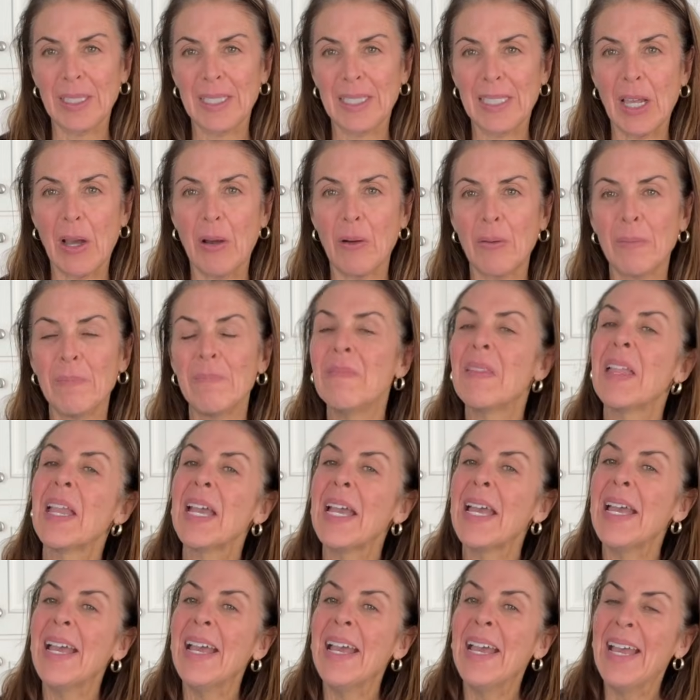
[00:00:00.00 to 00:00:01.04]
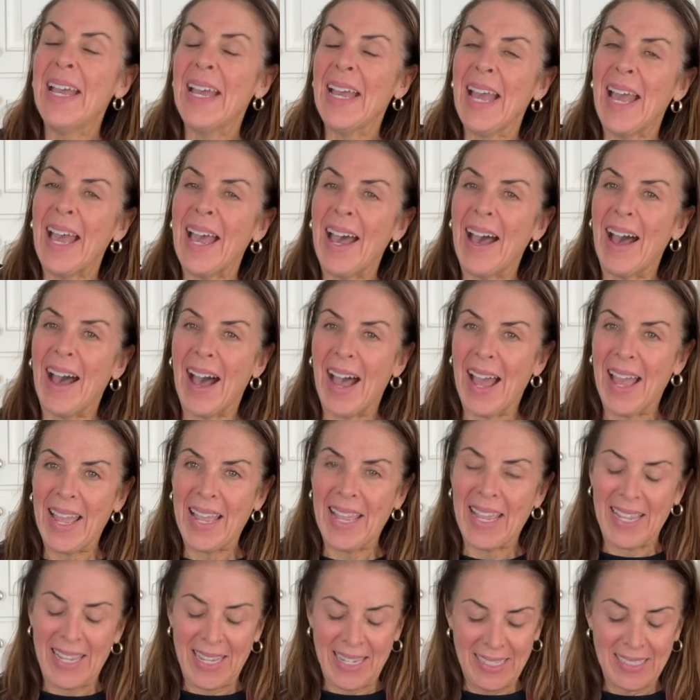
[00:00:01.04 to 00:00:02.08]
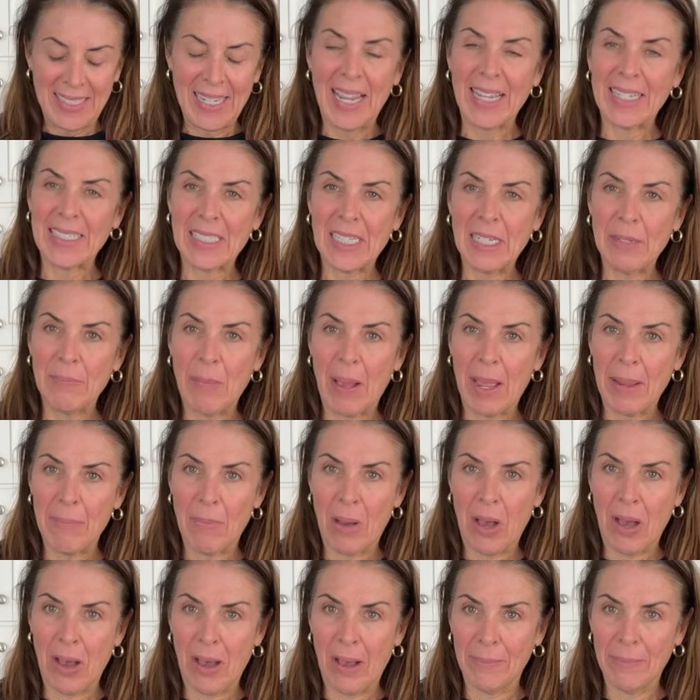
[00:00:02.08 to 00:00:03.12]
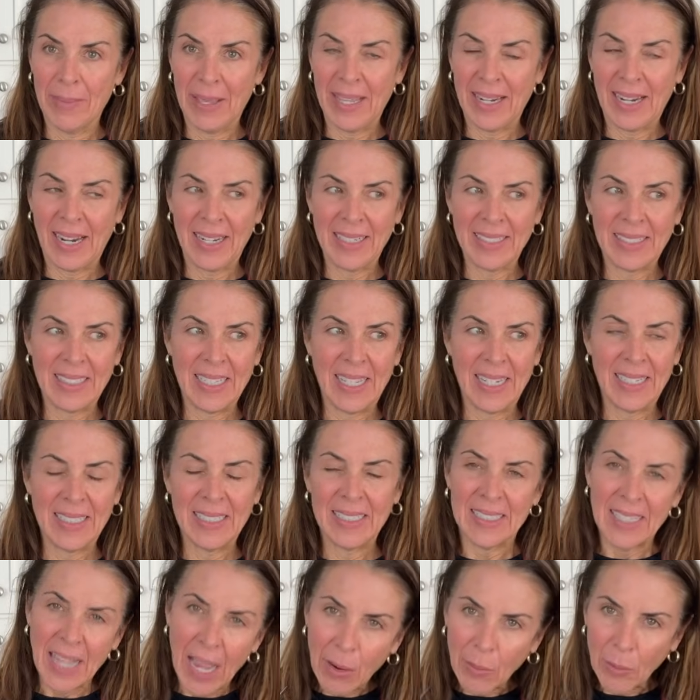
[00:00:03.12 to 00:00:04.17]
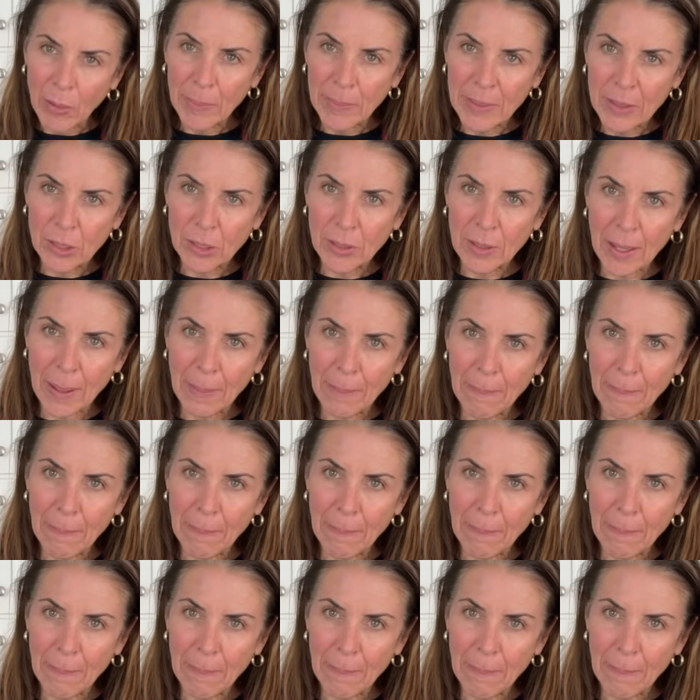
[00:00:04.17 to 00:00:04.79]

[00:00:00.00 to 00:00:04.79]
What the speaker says: So I texted my mom and I said, is sour milk